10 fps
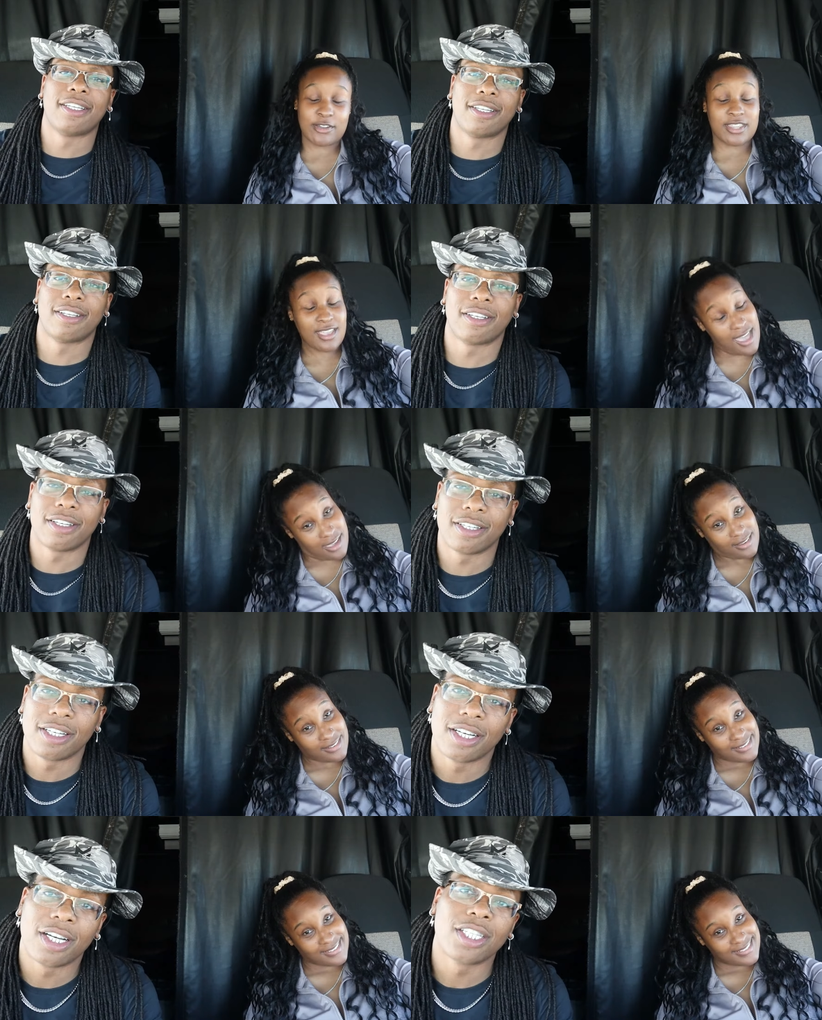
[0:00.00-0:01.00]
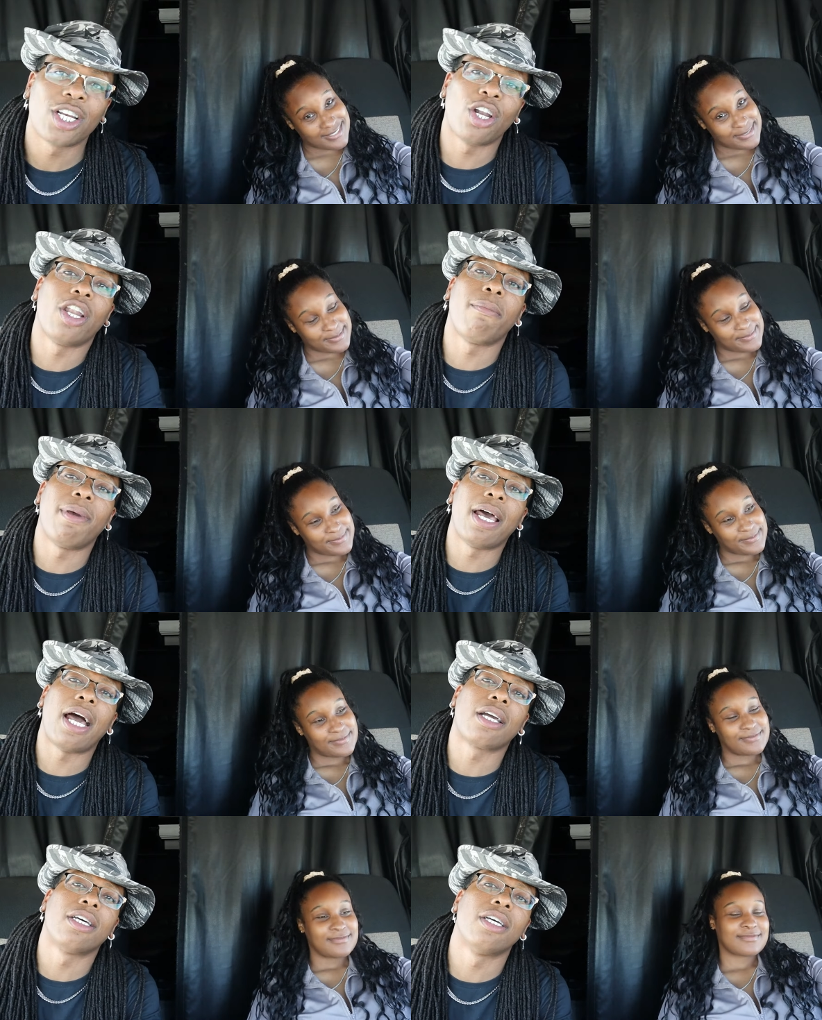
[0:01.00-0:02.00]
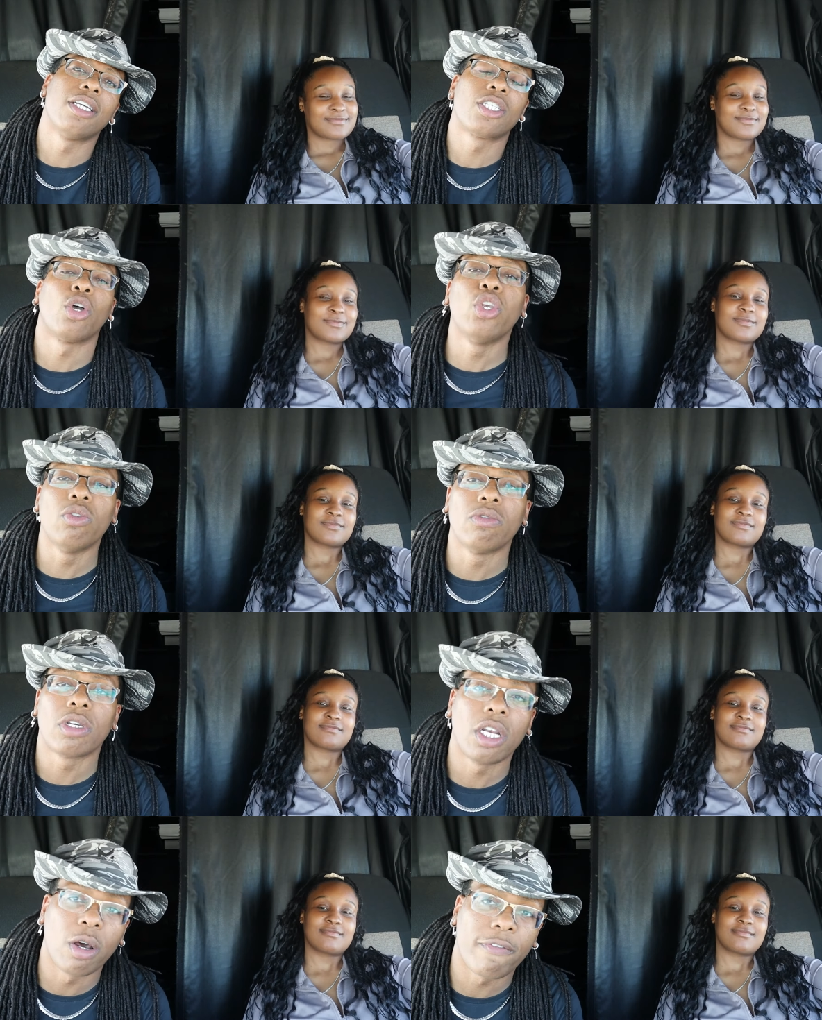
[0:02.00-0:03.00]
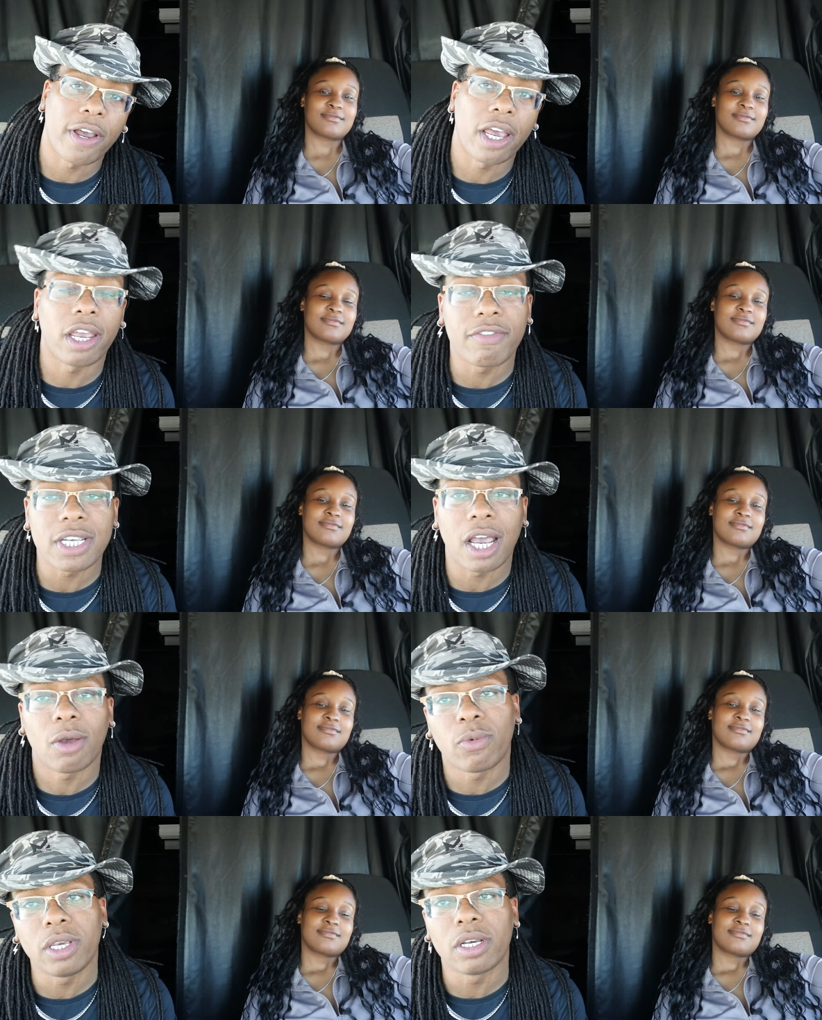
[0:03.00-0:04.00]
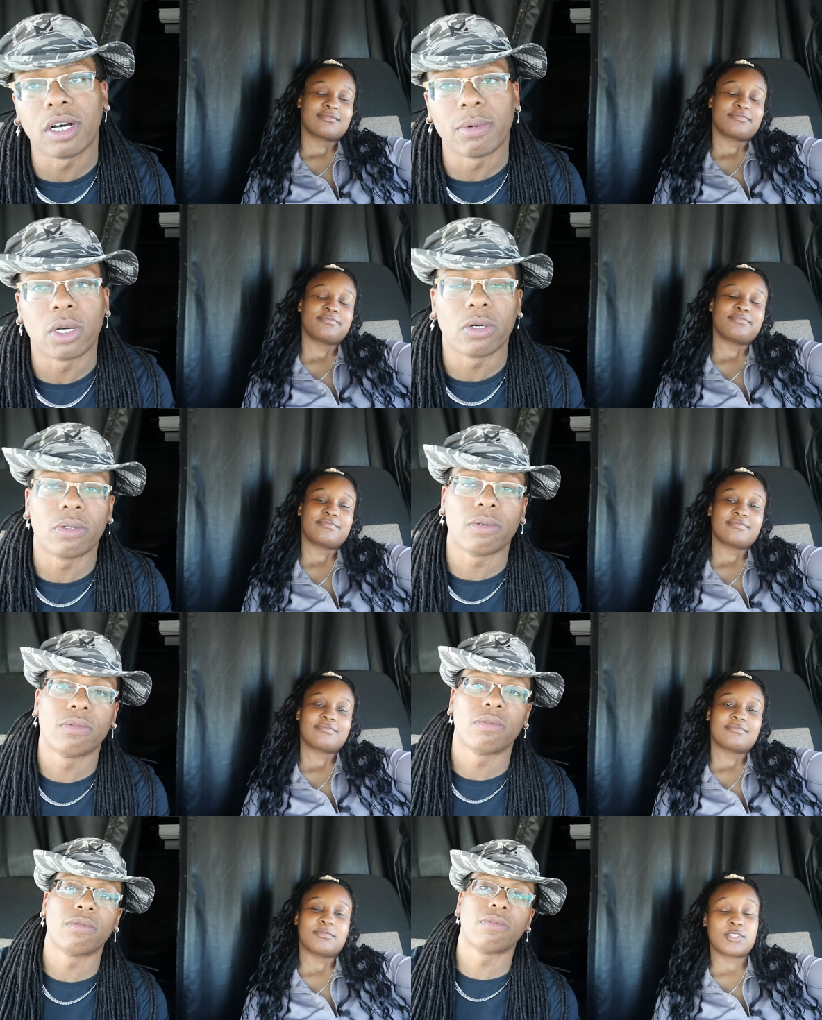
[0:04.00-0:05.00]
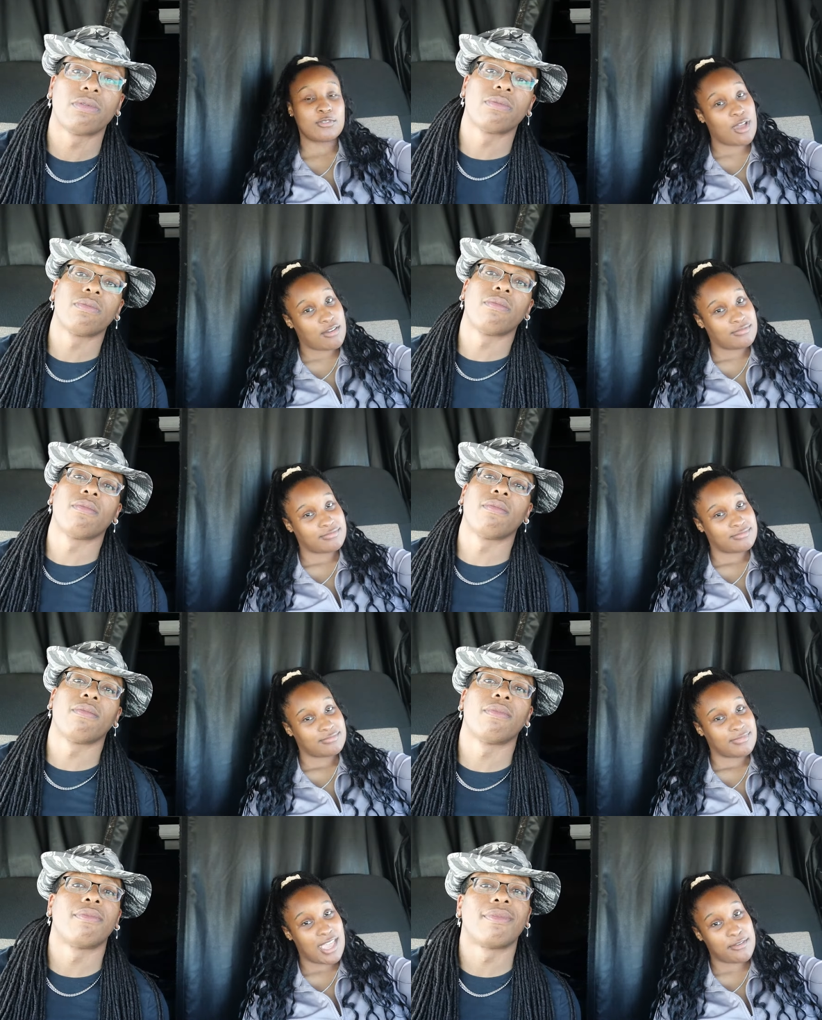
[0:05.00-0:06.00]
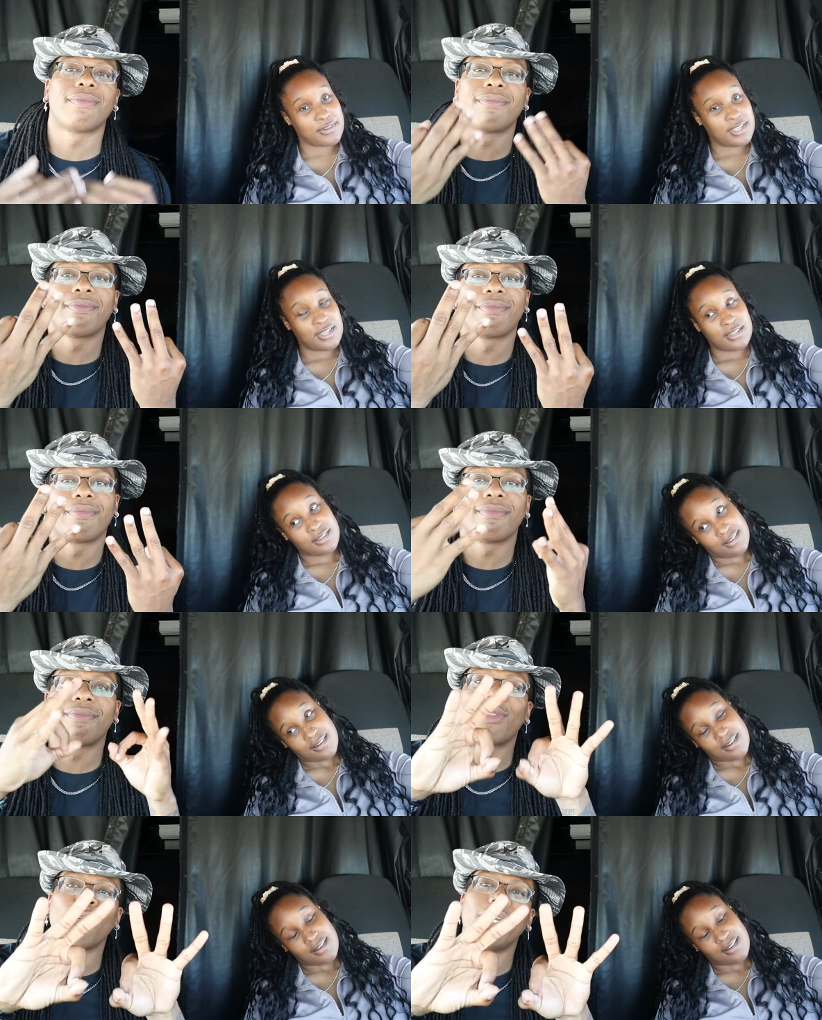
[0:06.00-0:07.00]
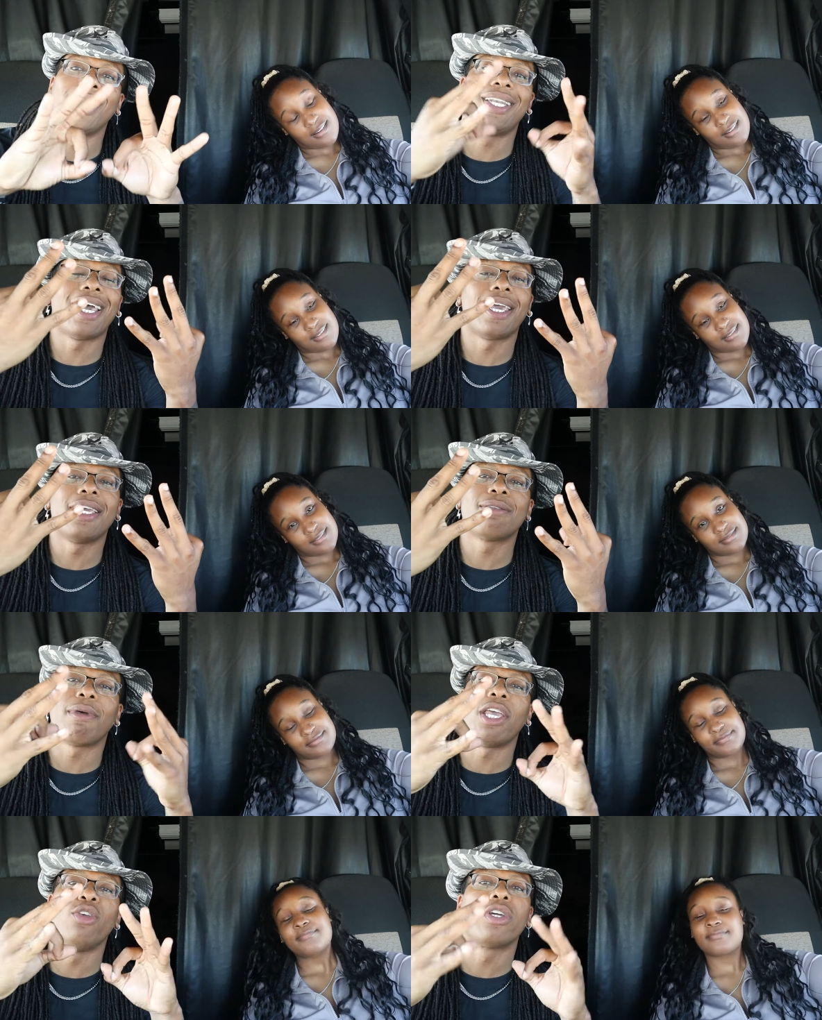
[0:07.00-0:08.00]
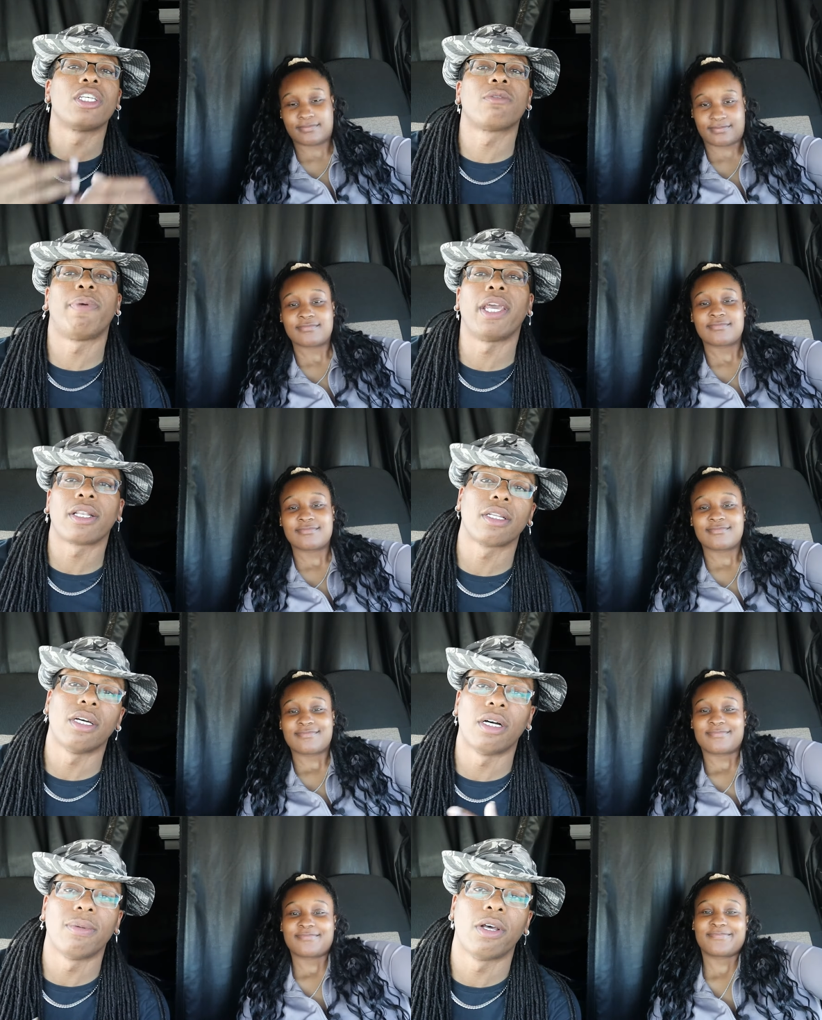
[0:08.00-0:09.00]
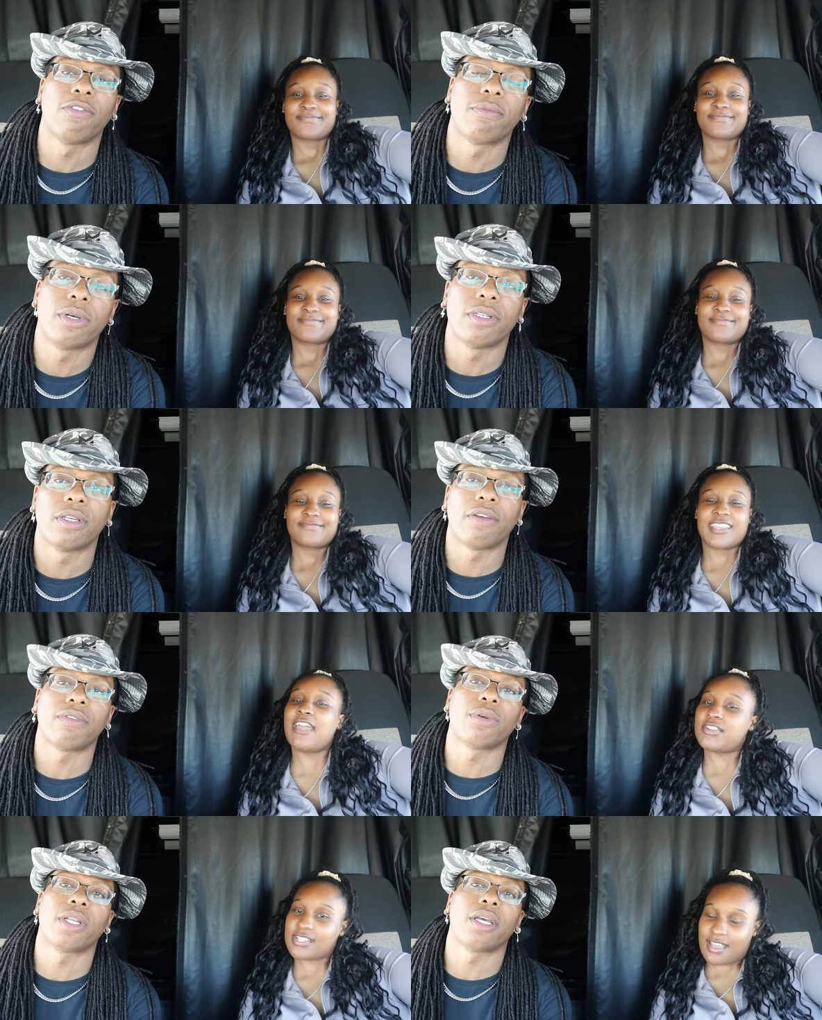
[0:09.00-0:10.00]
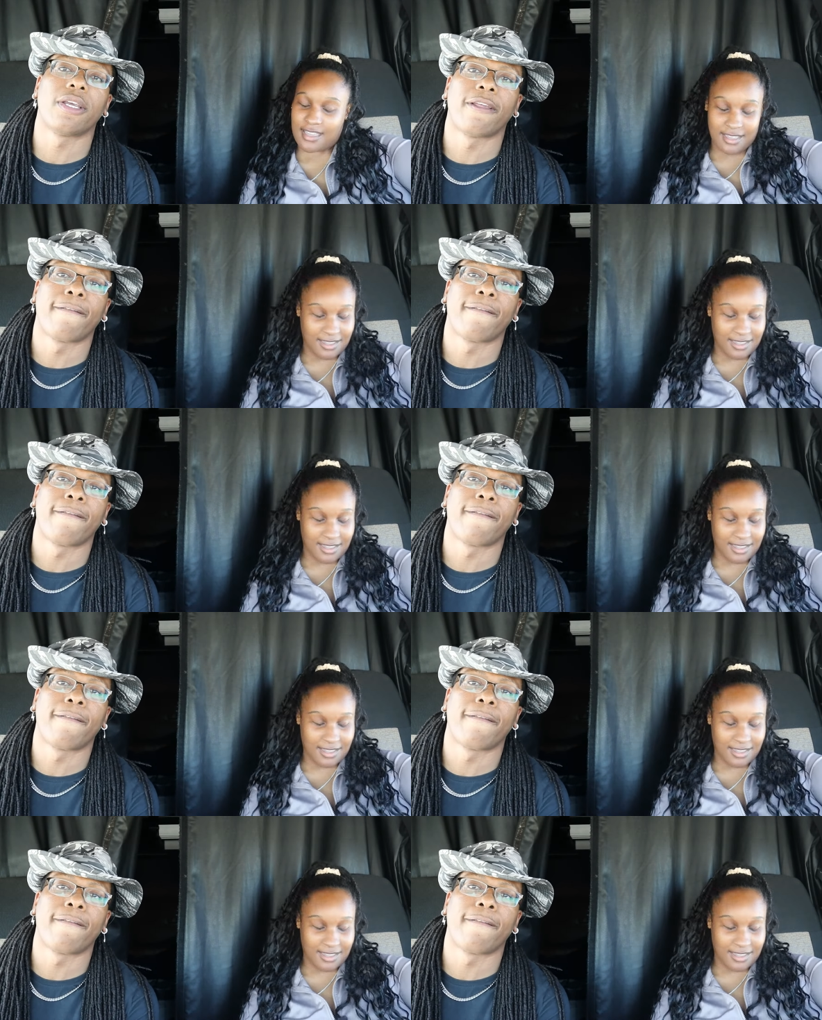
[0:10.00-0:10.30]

Speaker 1: Know the game. Turn on that bell icon so you get notified every time we upload.
Speaker 2: But you know, every
Speaker 1: three days, man. You can expect an upload from us every, every three time.